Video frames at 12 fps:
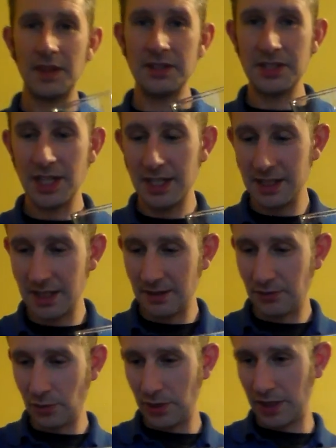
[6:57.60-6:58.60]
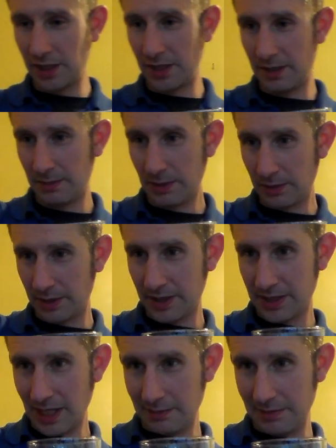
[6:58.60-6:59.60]
They say avoid pouring
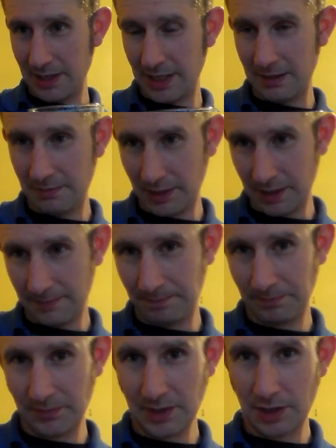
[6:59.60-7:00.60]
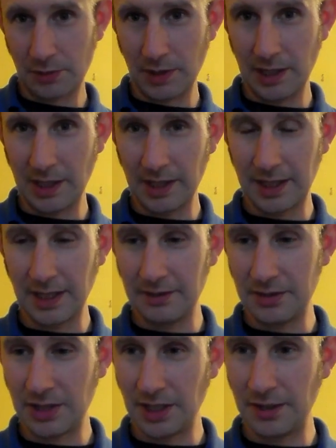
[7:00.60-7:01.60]
the sediment in, but I quite like
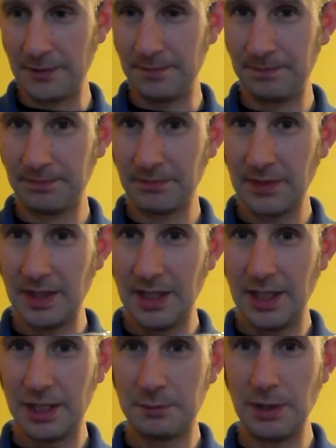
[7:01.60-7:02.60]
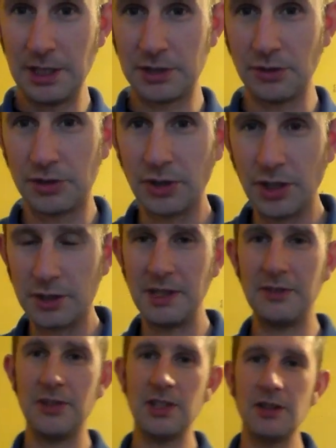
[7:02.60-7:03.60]
it, so. Personal choice. I
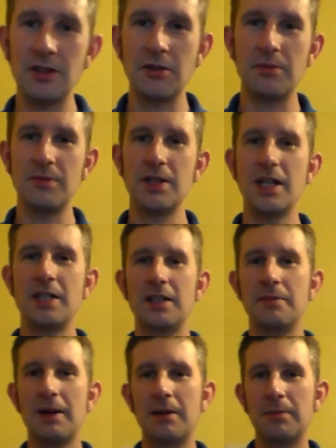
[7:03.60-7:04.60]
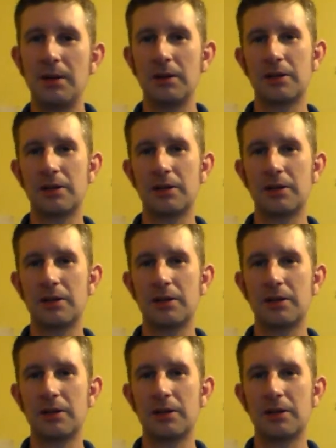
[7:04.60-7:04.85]
mean, if you don't know anything about